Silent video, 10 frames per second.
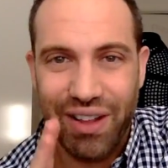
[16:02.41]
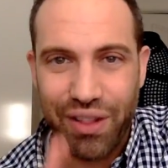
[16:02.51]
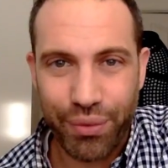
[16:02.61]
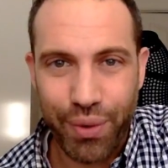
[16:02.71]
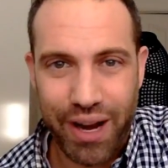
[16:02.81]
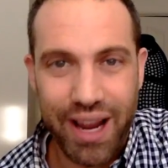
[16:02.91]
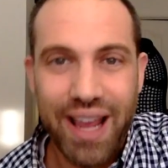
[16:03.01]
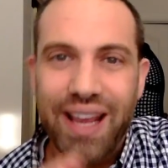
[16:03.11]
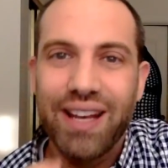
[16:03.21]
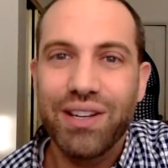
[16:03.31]
3,
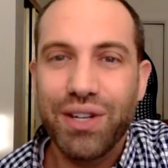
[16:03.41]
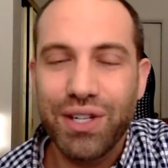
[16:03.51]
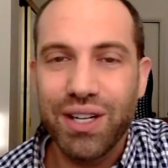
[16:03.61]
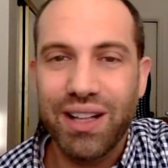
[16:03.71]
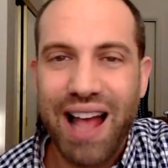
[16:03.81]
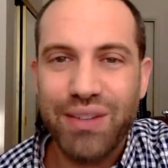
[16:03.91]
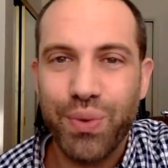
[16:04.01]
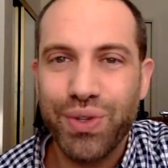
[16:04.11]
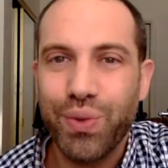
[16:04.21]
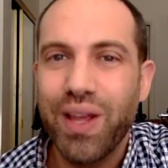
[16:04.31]
in addition to class
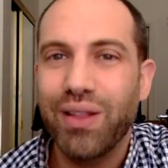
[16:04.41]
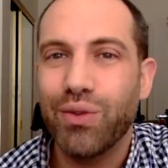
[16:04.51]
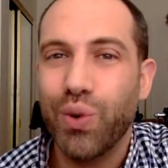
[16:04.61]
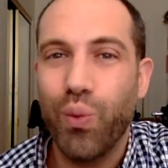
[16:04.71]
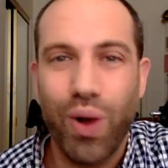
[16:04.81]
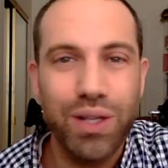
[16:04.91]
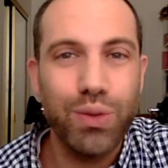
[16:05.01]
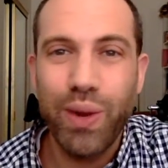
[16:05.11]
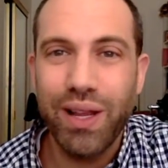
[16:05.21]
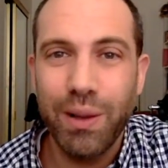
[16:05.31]
once a week, there's a once
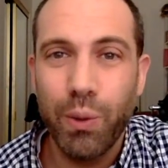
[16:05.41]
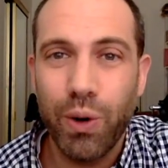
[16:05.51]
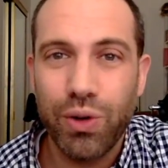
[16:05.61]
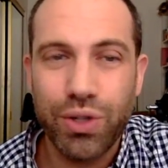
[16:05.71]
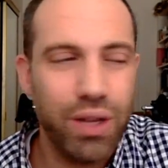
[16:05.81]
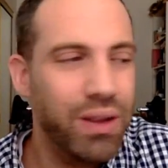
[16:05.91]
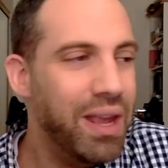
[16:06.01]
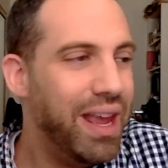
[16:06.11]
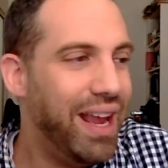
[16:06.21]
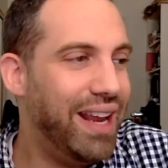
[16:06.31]
weekly rehearsal.
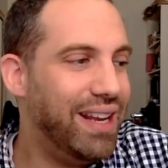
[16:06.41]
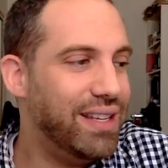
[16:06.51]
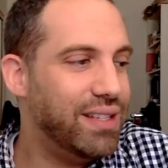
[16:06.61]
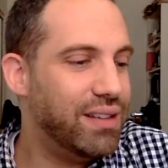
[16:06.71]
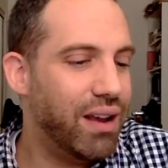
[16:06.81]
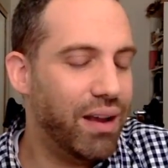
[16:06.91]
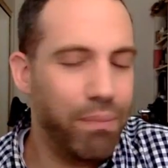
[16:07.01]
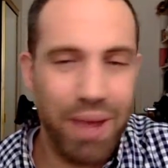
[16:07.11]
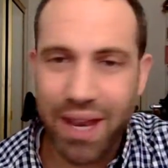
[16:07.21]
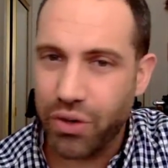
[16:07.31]
It is
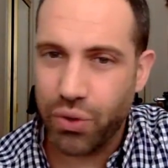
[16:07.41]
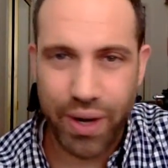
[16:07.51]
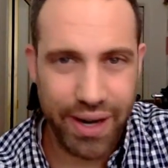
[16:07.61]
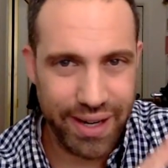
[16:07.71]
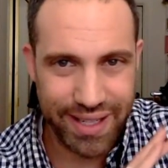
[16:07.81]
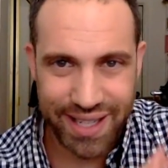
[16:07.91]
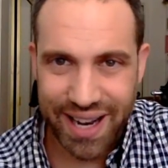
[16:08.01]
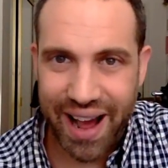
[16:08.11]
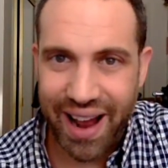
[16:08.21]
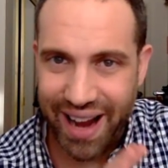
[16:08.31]
mandatory. It is
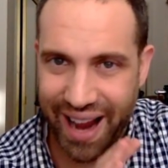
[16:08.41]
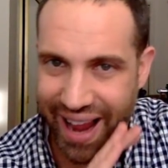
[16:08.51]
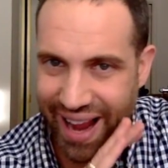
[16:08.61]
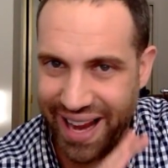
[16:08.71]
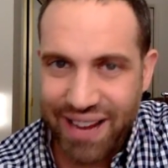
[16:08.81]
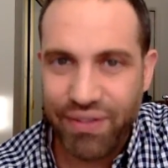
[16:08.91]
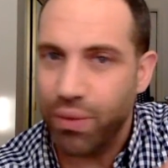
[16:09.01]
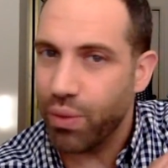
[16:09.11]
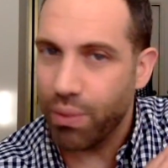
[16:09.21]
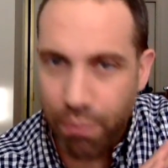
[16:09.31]
not even
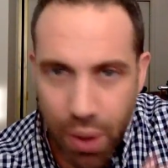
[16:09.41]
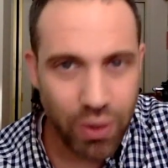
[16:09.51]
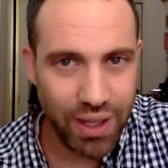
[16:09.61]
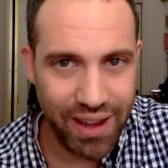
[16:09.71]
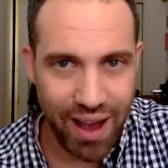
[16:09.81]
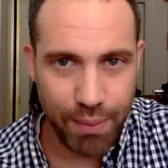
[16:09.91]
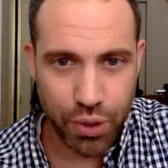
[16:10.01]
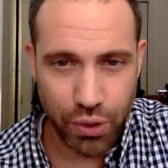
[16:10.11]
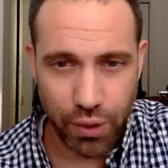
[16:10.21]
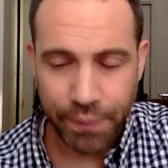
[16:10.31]
remotely
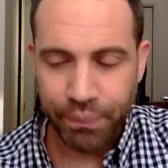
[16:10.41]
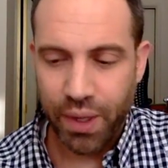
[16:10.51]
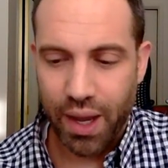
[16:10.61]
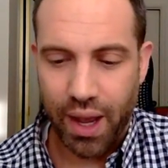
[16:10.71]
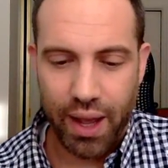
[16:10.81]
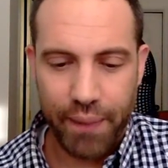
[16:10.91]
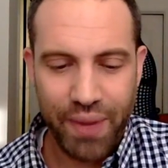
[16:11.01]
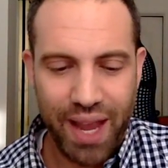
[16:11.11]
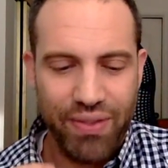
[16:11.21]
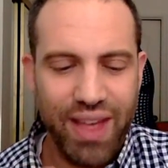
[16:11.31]
optional.
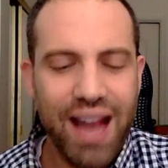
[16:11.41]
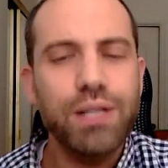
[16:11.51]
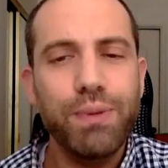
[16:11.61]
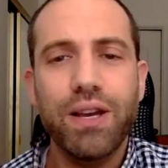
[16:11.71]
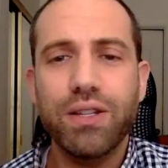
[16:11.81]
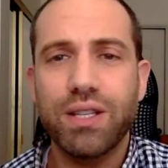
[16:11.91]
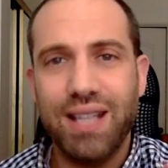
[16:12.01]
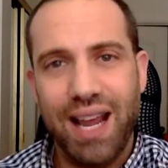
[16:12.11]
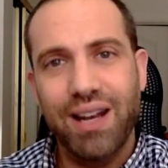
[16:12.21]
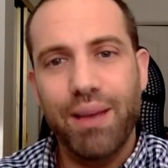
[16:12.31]
And that is because
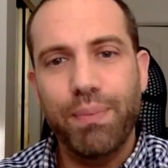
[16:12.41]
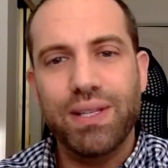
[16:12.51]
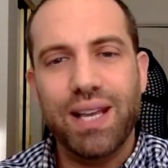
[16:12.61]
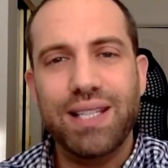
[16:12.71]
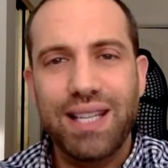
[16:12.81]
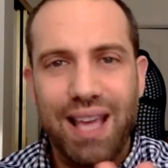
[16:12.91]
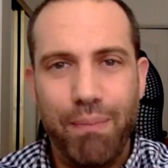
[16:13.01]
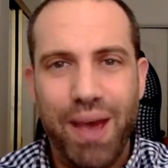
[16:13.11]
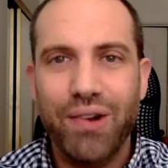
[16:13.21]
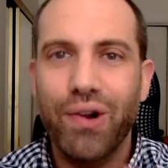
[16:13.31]
stand-up doesn't get
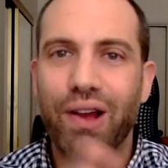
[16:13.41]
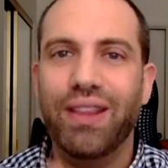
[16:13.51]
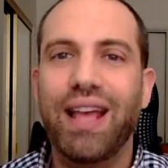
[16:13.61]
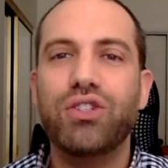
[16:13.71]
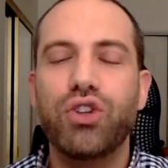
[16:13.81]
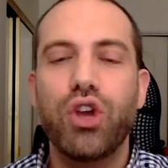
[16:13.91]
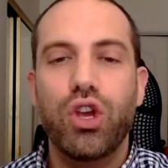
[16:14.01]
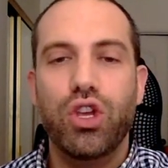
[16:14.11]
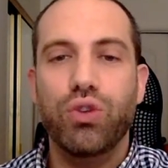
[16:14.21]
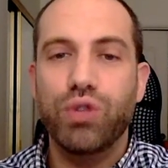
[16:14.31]
better unless
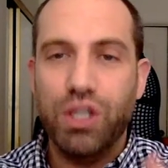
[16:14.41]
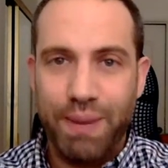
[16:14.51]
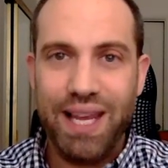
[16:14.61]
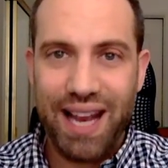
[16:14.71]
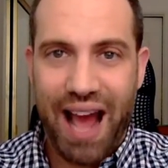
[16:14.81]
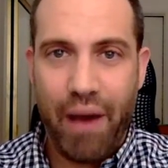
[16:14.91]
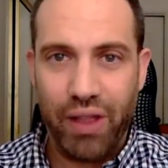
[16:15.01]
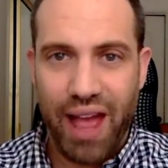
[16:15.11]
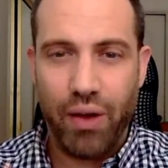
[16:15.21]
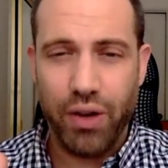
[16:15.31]
you speak it out
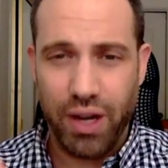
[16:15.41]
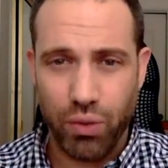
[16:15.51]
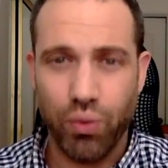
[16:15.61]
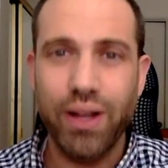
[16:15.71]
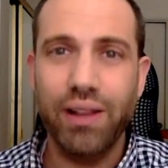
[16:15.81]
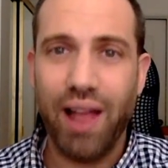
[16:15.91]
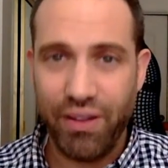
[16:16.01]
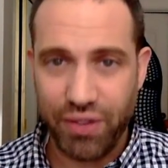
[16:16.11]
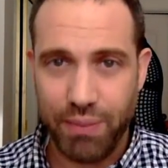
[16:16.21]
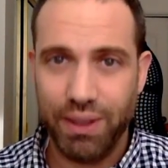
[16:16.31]
loud in real
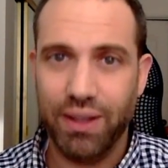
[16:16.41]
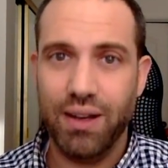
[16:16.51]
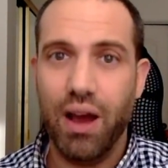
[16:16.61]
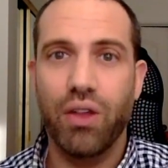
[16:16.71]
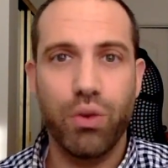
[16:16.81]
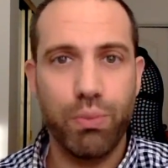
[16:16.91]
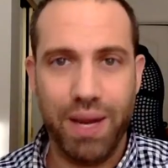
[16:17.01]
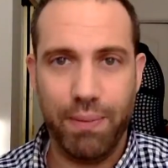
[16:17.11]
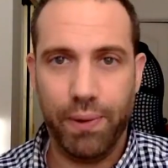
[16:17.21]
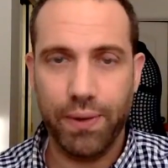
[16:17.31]
life, typically to other
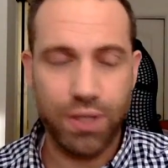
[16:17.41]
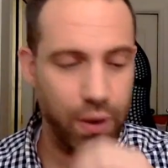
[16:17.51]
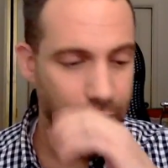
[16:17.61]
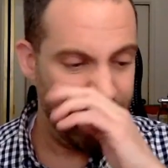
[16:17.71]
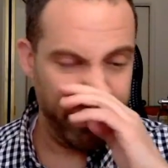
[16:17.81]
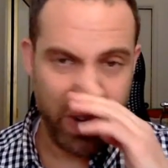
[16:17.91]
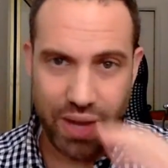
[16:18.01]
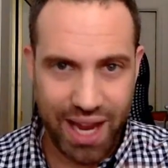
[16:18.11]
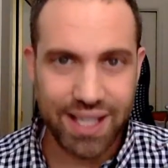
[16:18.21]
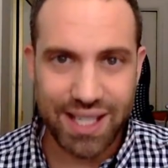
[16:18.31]
people. So you
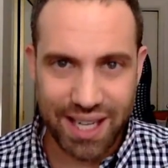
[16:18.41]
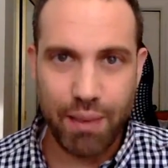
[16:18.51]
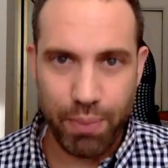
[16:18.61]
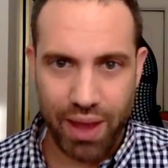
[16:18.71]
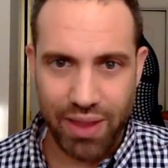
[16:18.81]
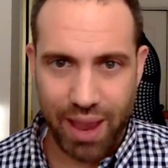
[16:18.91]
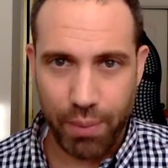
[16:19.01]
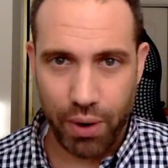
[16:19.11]
can't skip on that part.